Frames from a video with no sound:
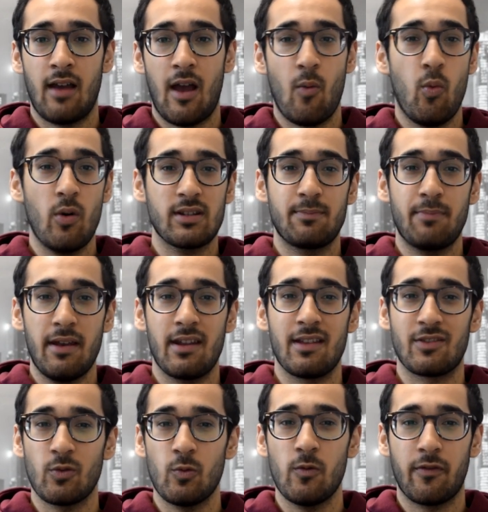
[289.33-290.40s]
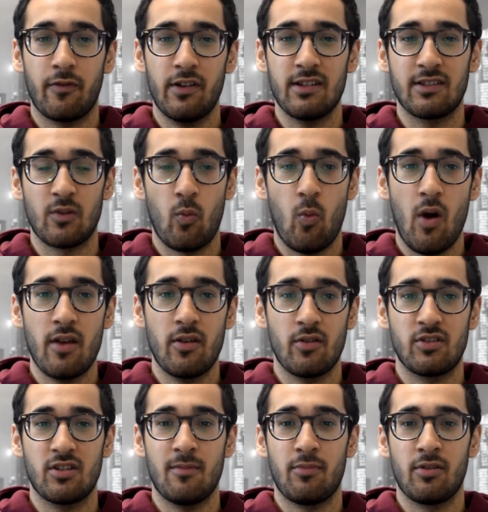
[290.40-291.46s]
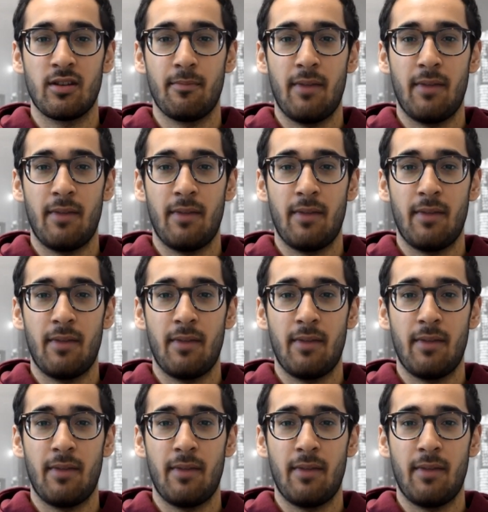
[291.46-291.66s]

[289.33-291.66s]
And what's better, it's all free, so why not jump on the